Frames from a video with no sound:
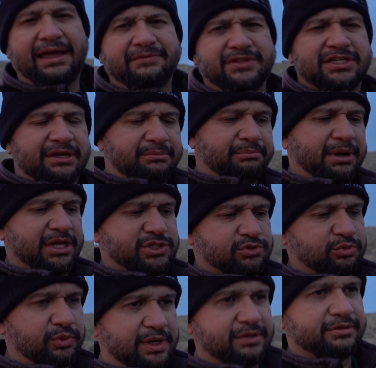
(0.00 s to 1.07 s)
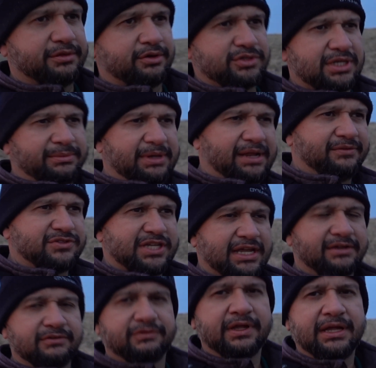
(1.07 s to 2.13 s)
haven't done much research. I mean, I've
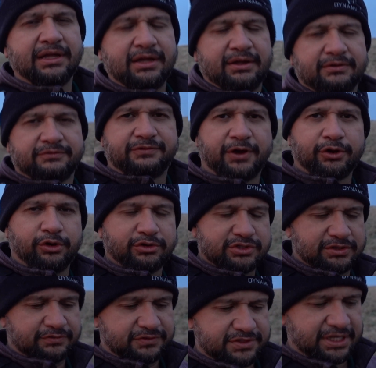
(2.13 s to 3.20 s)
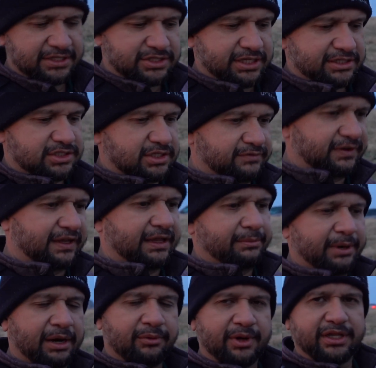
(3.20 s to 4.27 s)
taken photos of sunsets, stuff like that,
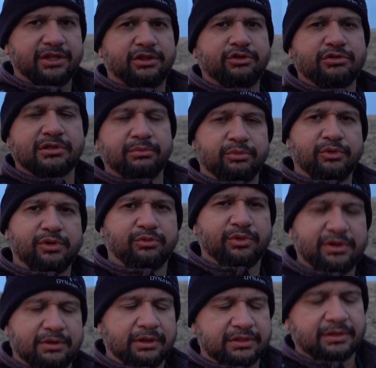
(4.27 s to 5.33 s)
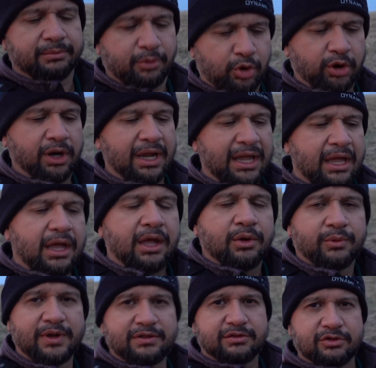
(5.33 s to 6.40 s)
but I wanted to do some more
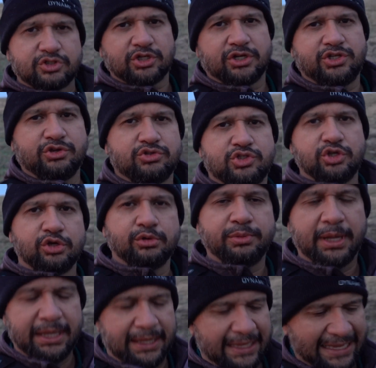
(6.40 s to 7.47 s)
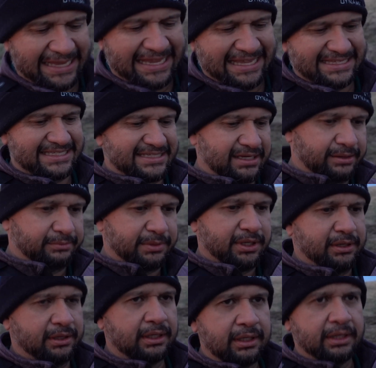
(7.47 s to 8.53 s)
research on YouTube and get some
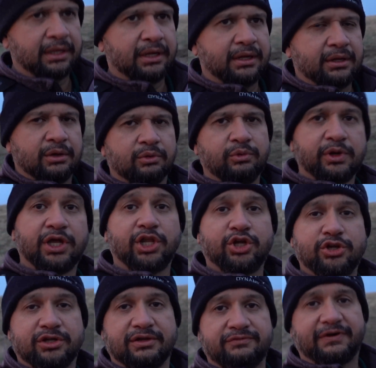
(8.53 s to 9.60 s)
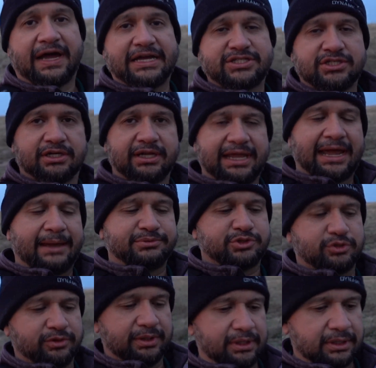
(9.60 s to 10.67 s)
really good advice on
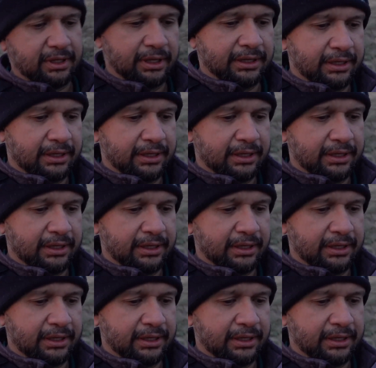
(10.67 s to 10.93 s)
capturing